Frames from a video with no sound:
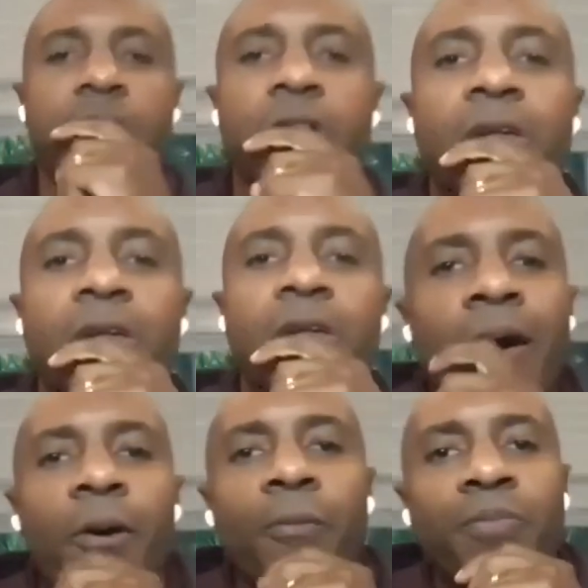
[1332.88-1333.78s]
Do you
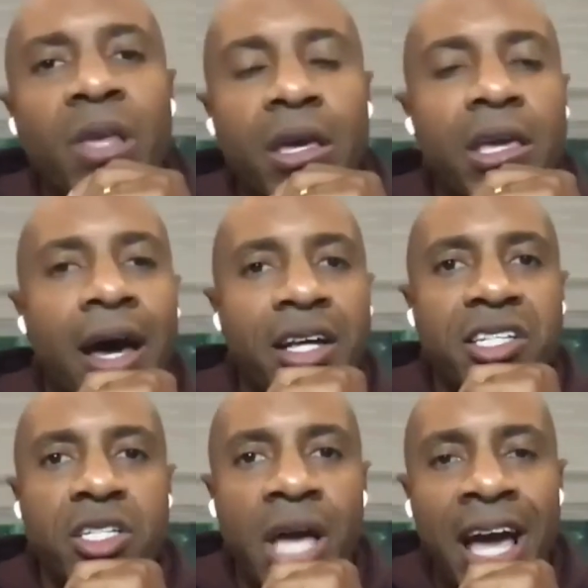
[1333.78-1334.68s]
know
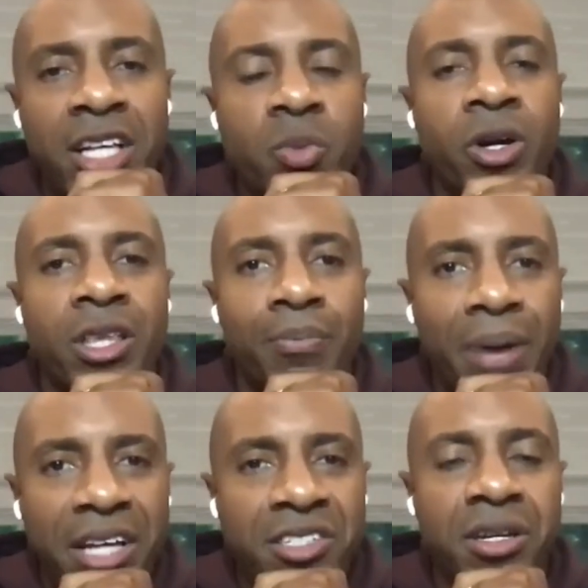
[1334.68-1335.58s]
Giannis is, has one of the
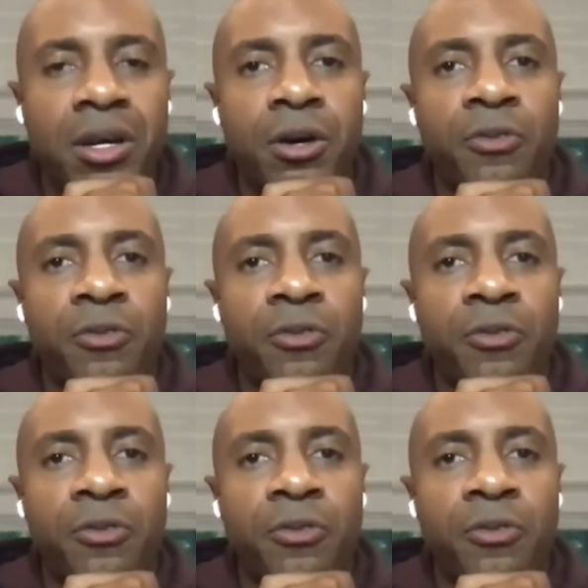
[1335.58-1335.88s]
best